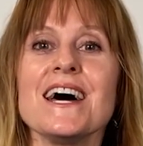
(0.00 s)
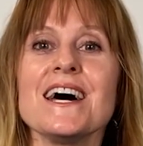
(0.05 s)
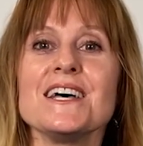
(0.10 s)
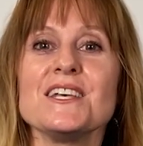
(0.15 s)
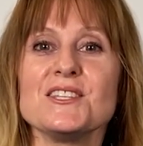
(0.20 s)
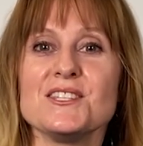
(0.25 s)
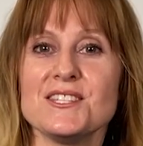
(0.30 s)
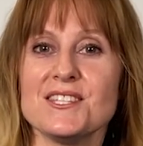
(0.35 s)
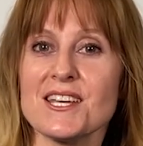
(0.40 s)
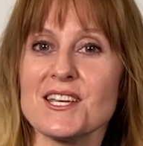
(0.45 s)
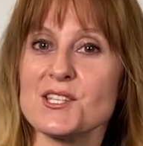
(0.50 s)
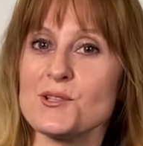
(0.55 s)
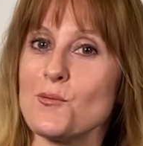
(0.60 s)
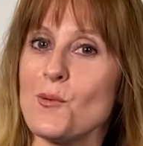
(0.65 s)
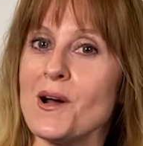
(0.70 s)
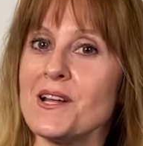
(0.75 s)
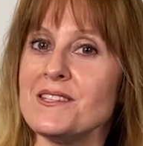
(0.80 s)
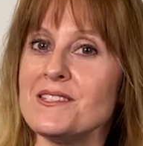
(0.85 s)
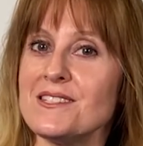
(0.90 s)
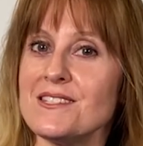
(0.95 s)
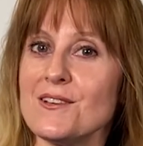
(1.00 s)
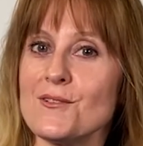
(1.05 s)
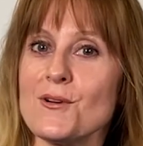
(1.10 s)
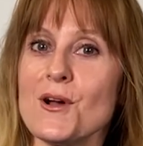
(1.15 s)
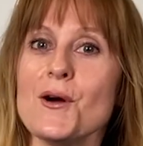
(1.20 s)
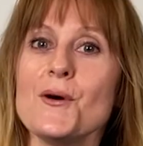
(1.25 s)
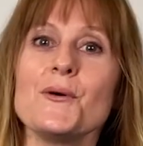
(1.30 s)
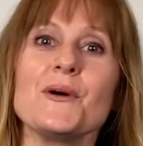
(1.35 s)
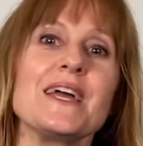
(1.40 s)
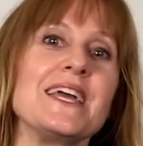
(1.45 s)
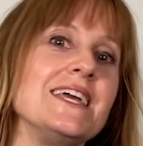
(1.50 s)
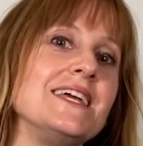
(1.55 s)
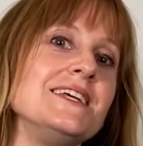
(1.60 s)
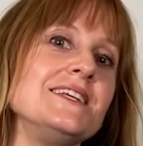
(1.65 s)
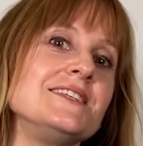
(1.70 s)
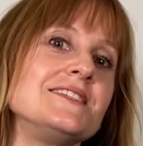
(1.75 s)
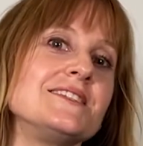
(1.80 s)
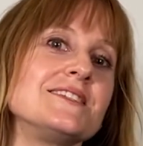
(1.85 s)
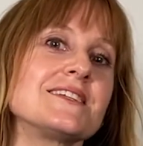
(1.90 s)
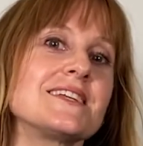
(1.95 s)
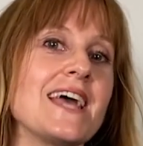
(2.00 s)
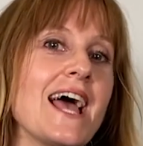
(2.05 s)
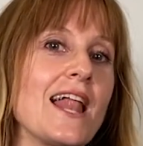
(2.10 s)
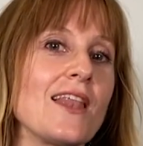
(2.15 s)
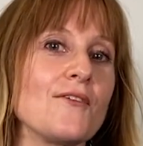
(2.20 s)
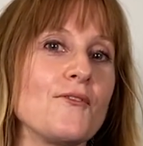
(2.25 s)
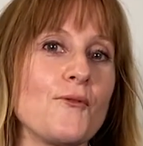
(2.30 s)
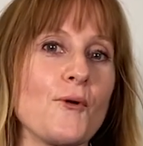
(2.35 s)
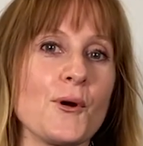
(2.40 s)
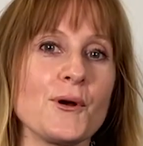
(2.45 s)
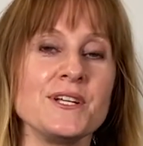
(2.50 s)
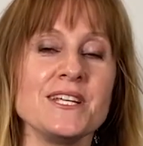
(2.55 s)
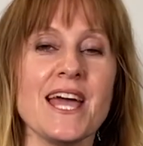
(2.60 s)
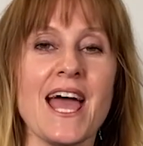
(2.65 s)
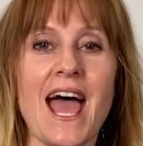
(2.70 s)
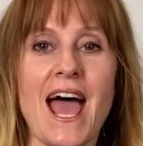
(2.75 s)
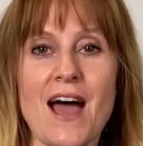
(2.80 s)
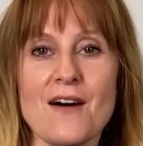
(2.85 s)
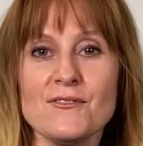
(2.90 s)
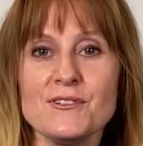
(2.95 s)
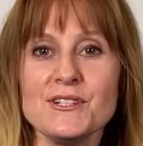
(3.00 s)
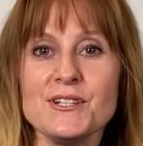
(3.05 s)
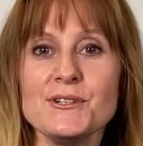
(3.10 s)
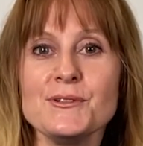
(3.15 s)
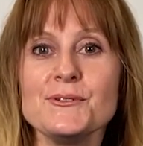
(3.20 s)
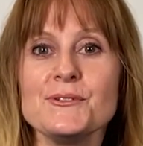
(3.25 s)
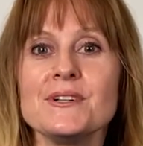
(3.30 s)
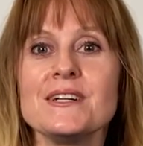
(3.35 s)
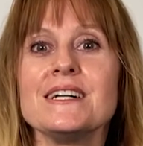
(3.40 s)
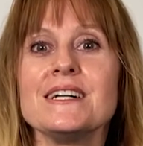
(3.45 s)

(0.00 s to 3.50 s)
610 East California Avenue,